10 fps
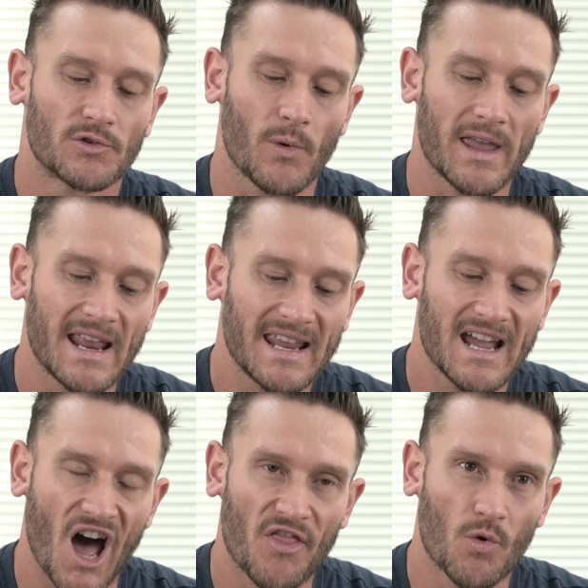So
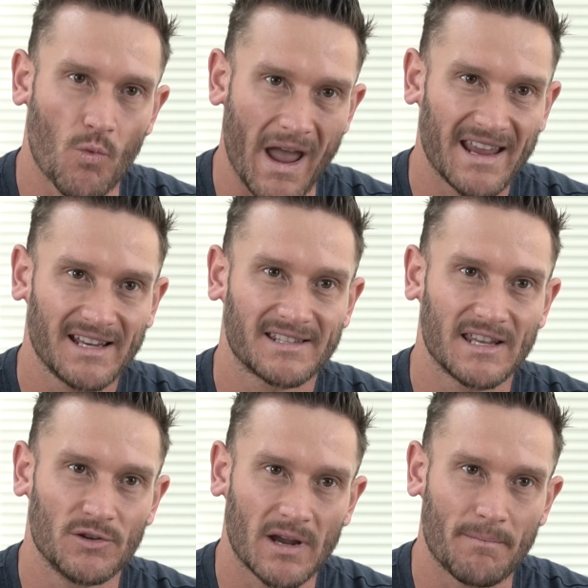any other ways
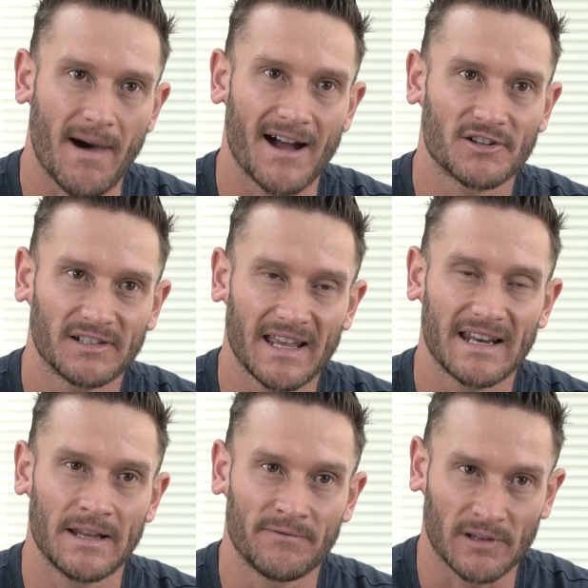that you can
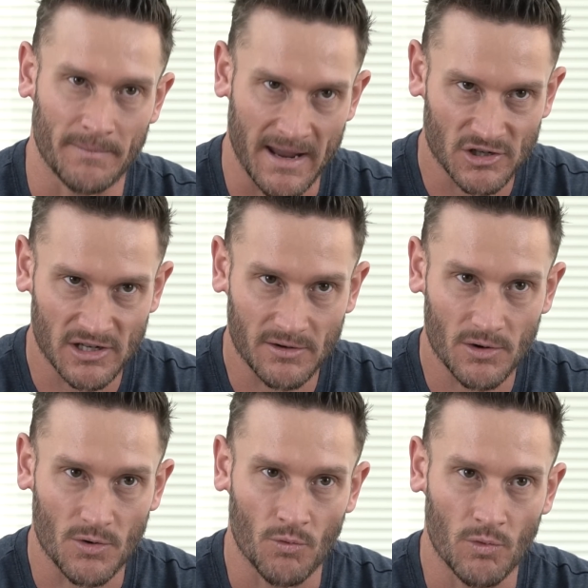modulate
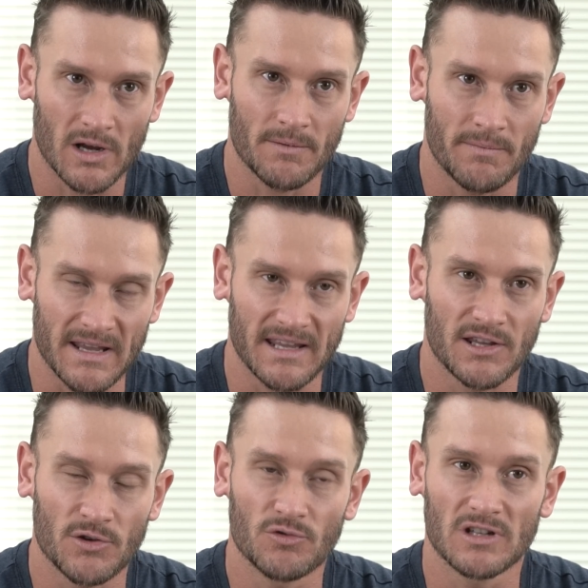inflammation would be
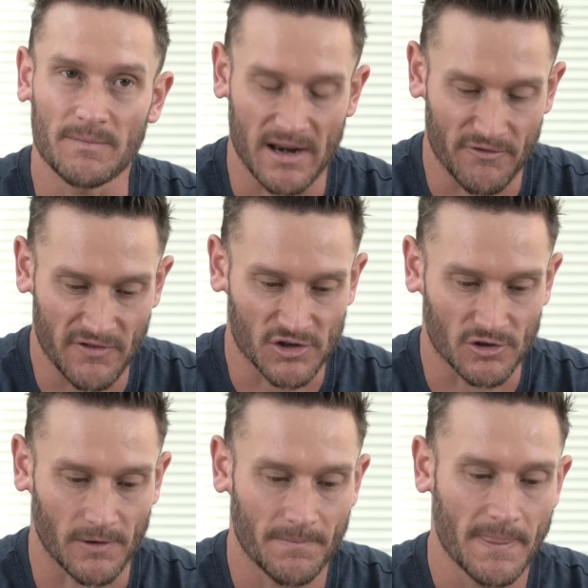hugely
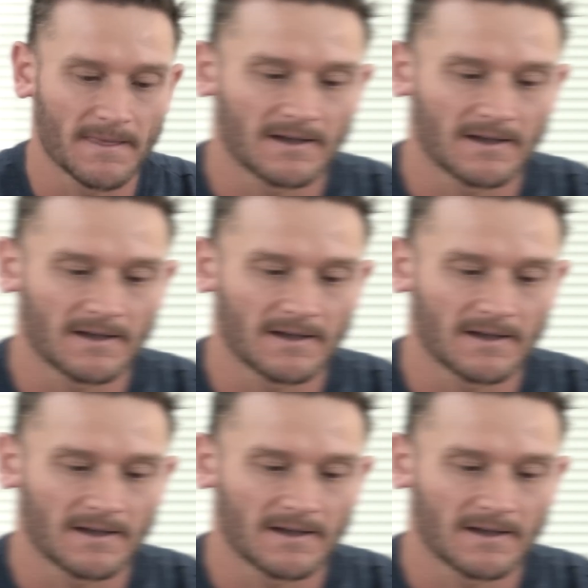beneficial.